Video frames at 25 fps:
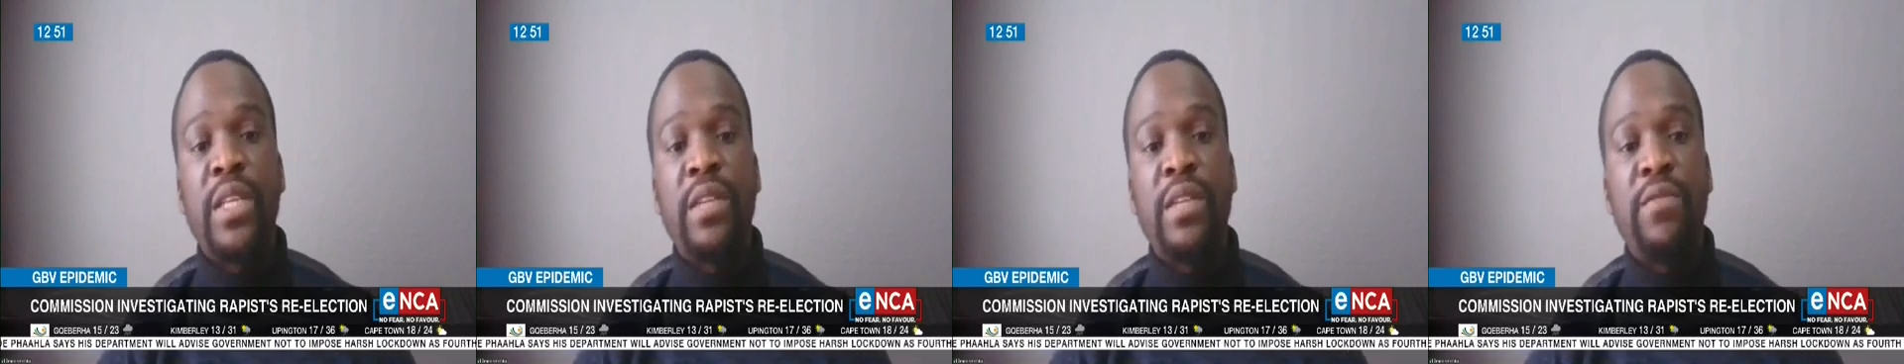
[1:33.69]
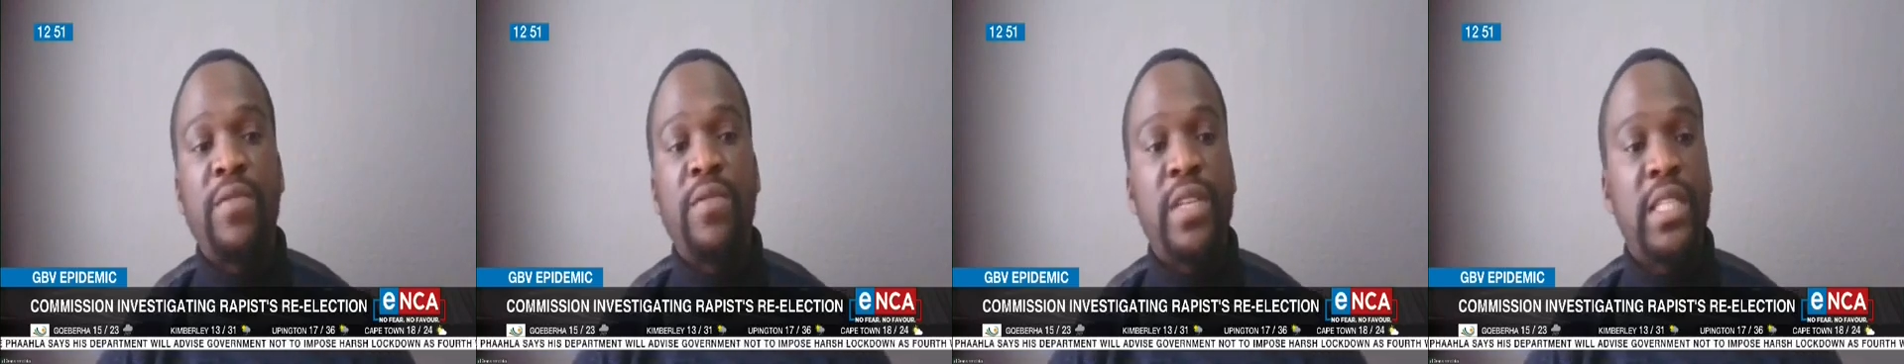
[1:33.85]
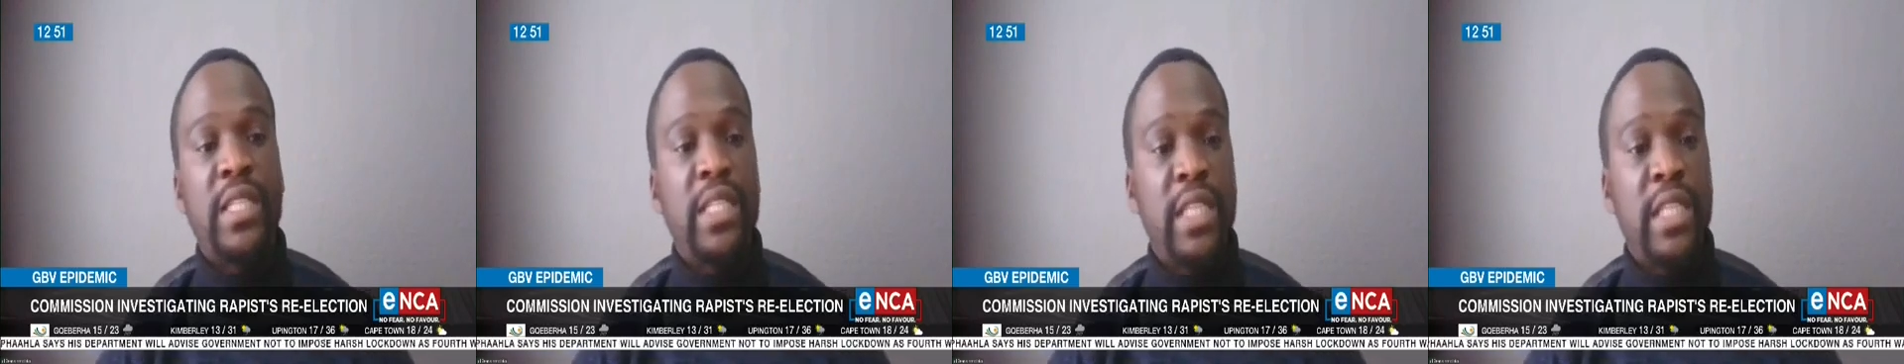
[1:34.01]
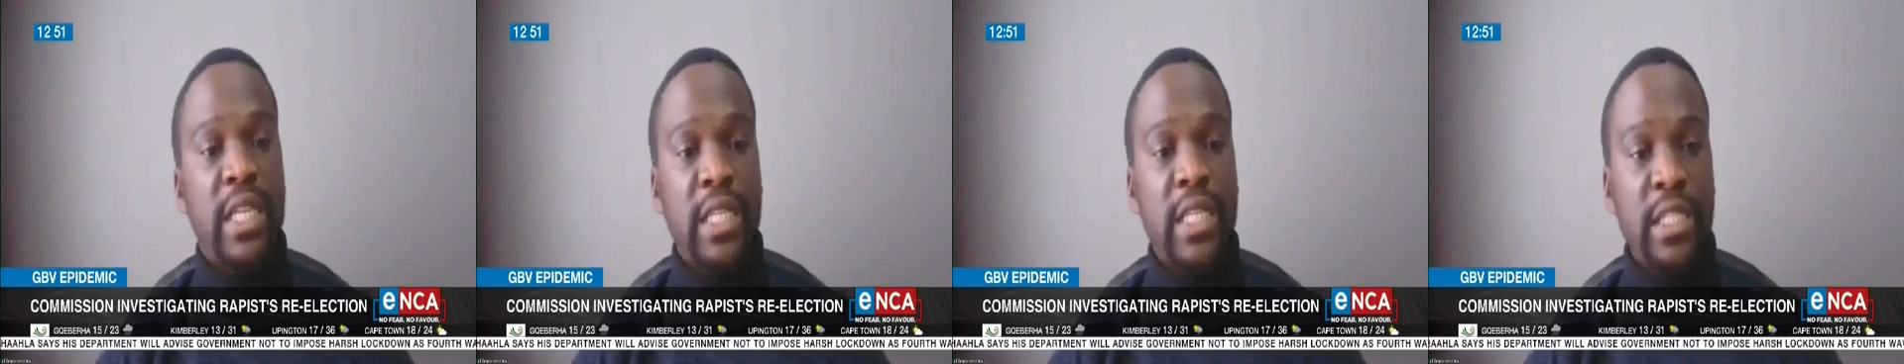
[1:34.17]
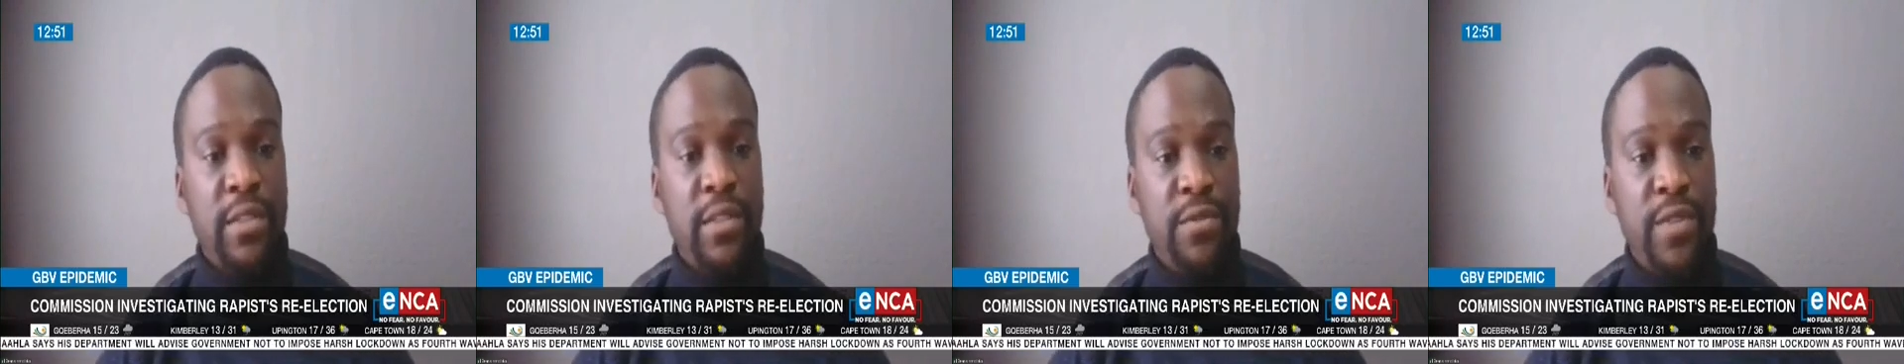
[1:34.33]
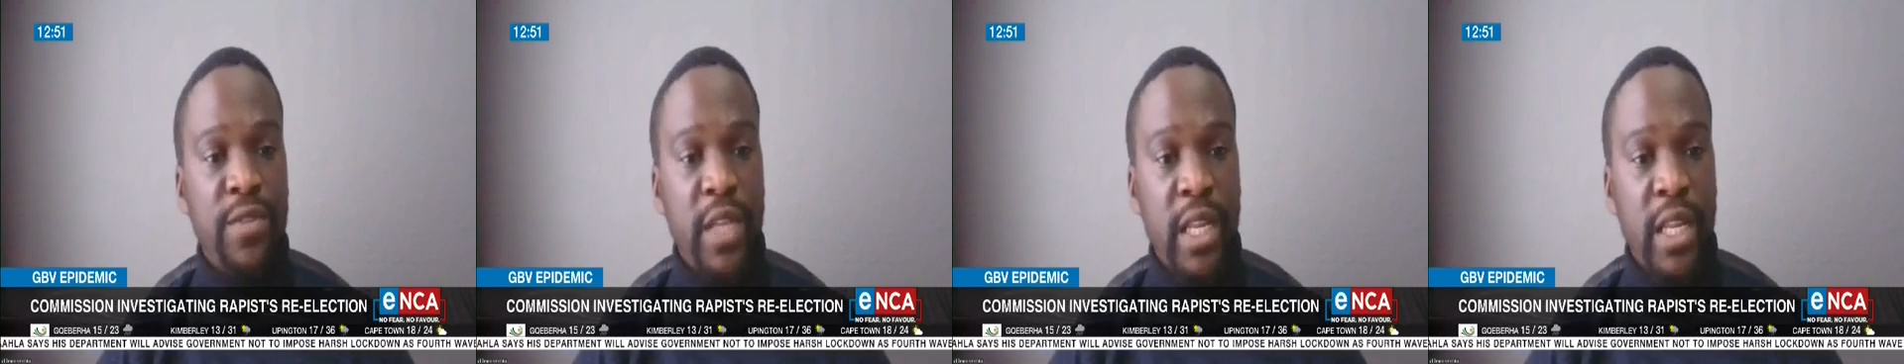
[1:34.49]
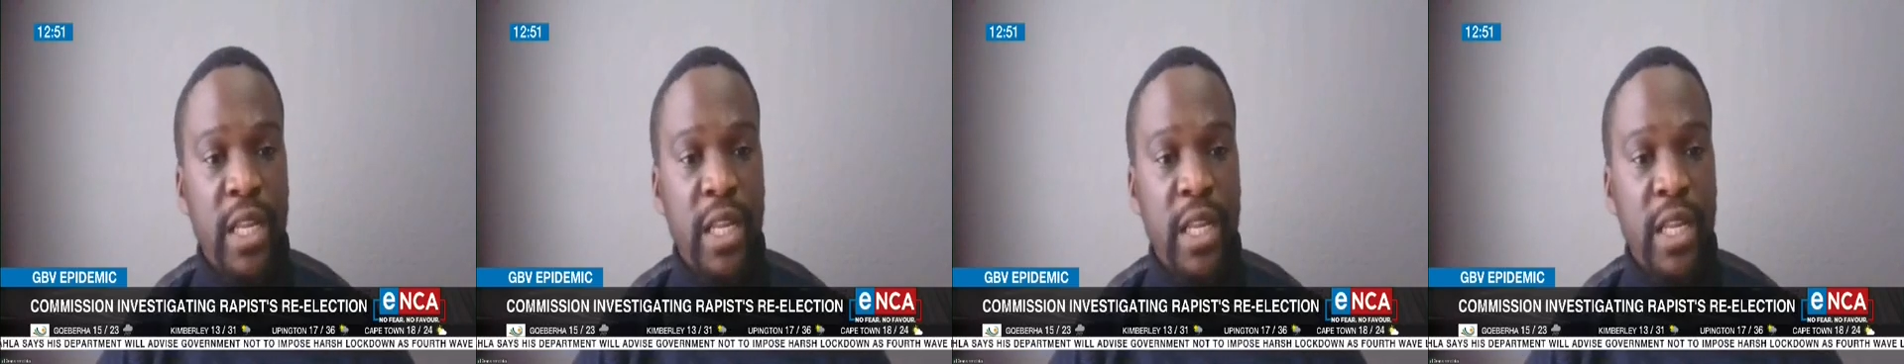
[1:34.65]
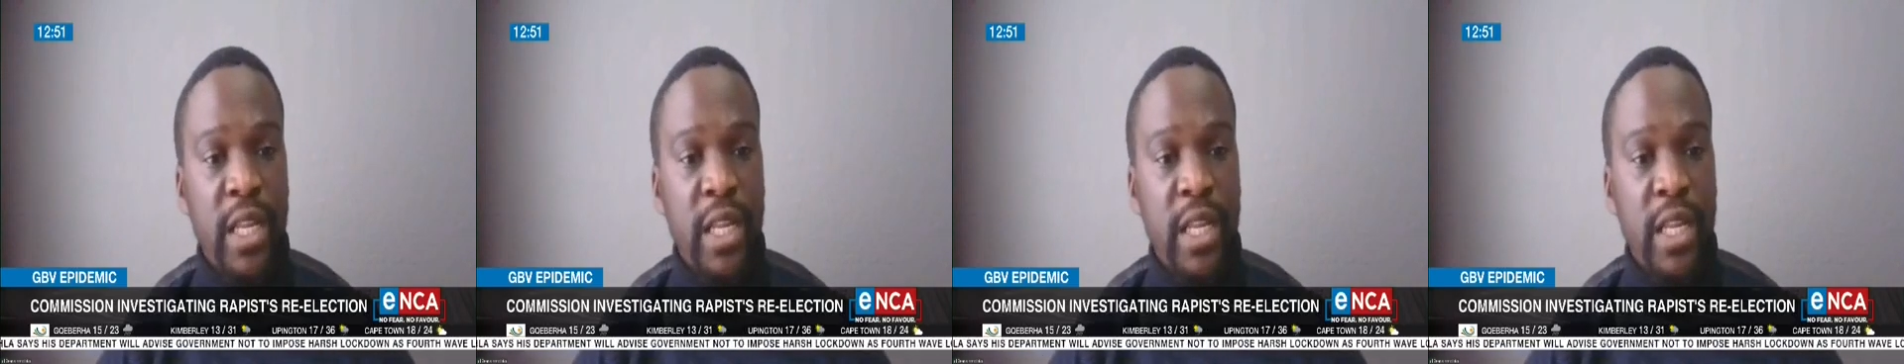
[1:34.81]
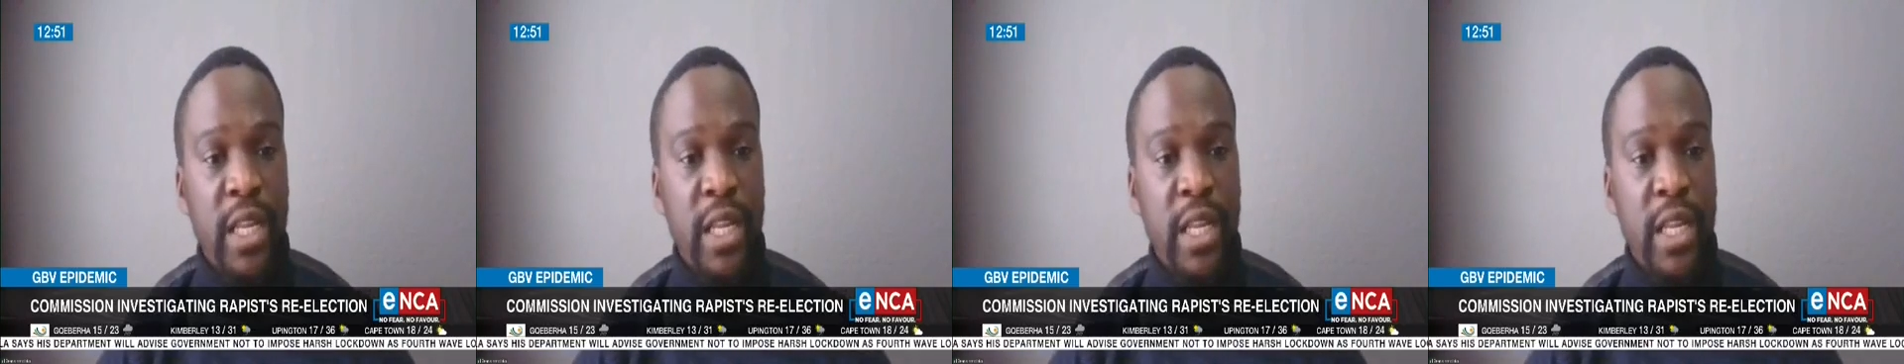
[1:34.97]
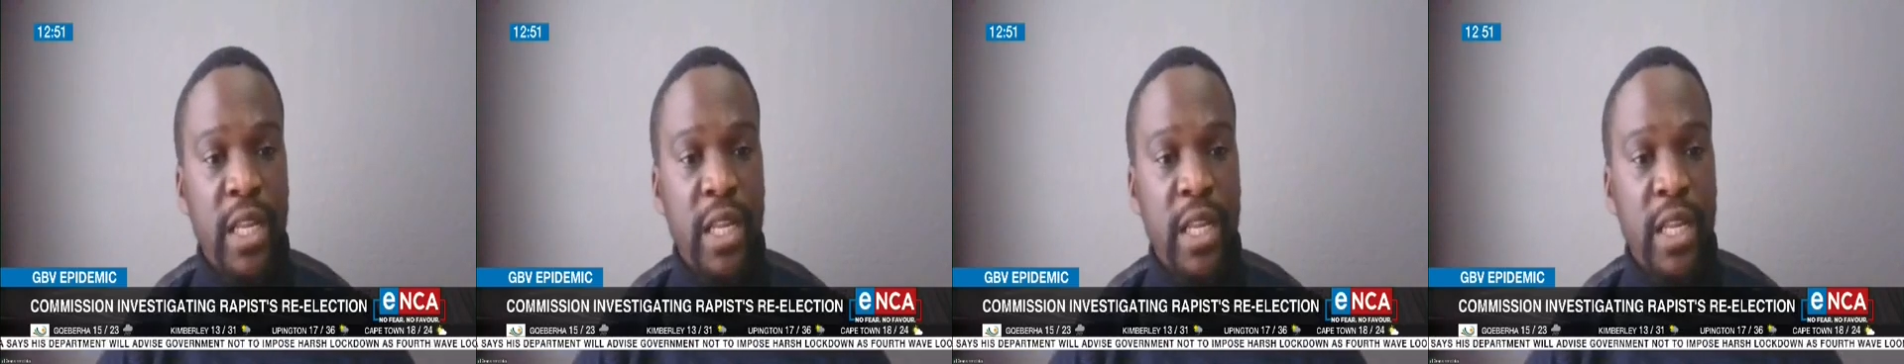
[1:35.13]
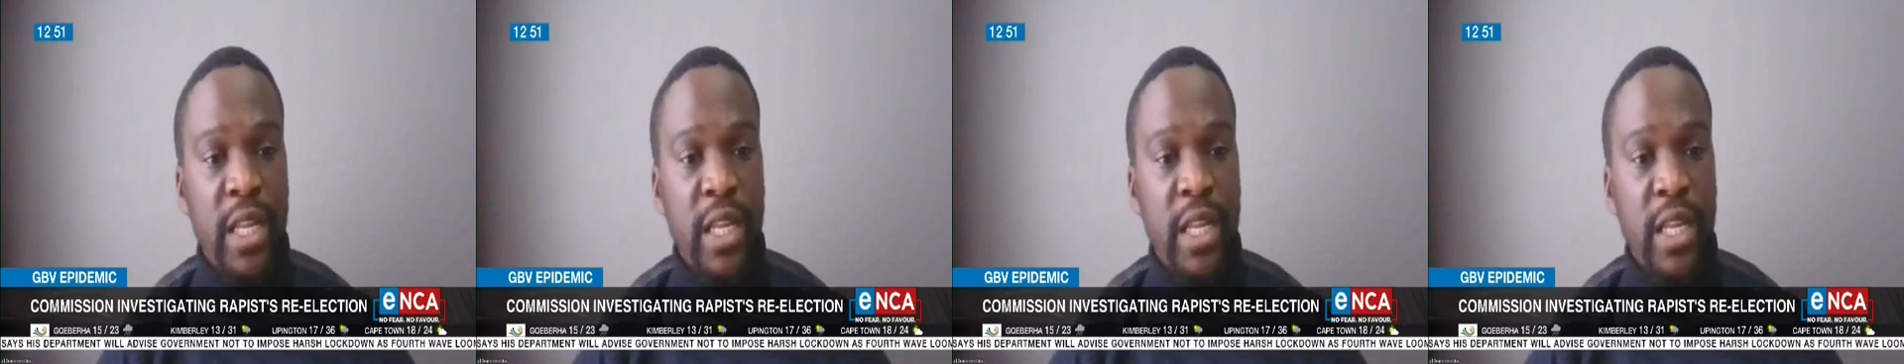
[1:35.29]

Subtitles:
investigative hearings that we've been